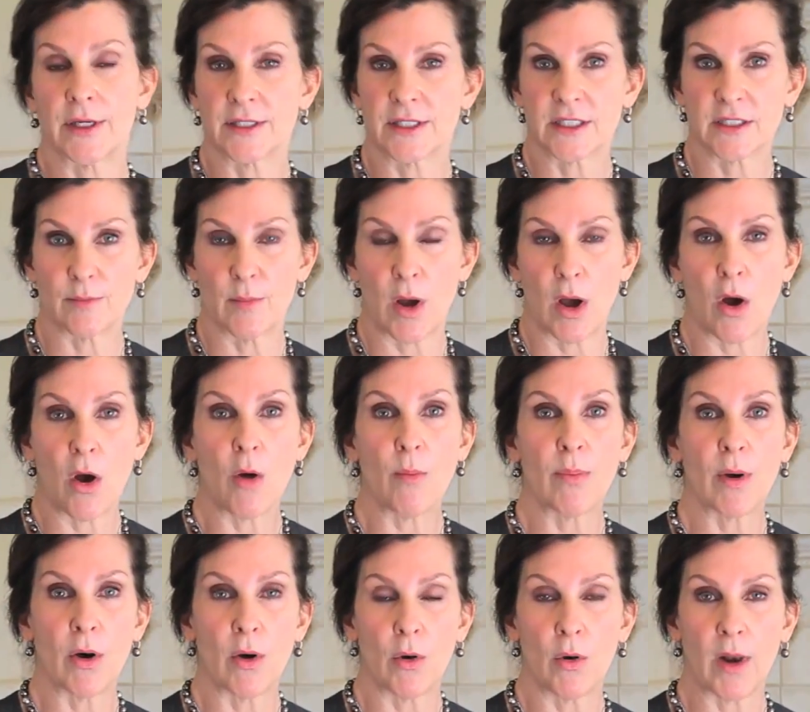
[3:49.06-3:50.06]
in a small
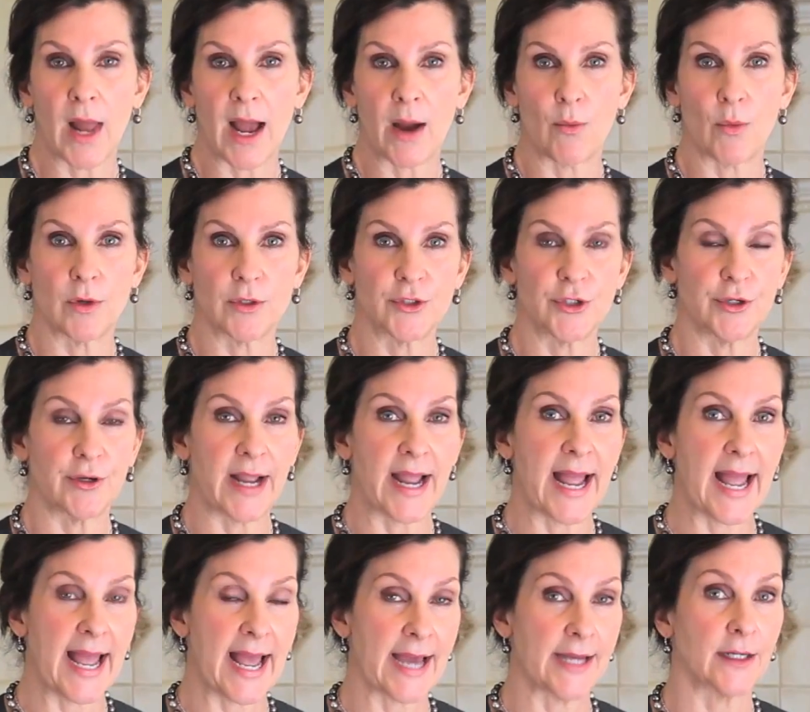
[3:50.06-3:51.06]
bowl, I want you to
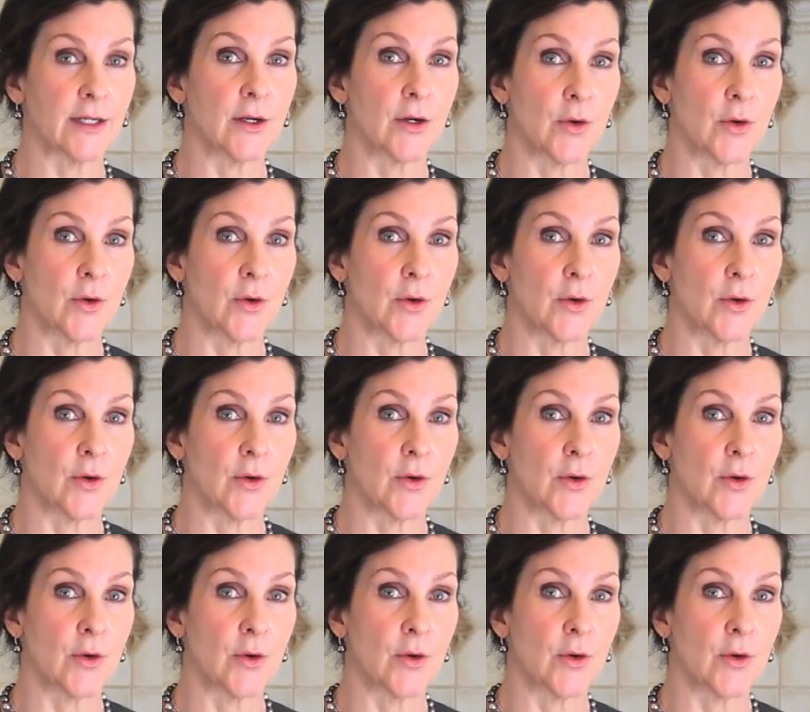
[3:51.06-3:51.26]
add